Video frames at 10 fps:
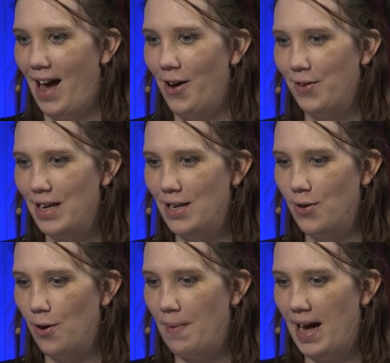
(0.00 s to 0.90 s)
How can
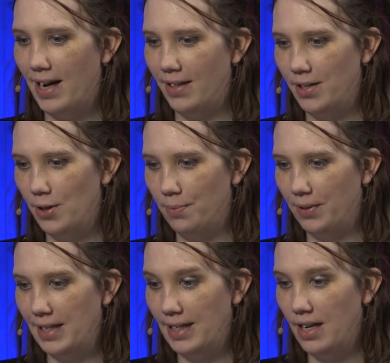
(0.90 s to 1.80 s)
you go back to a place?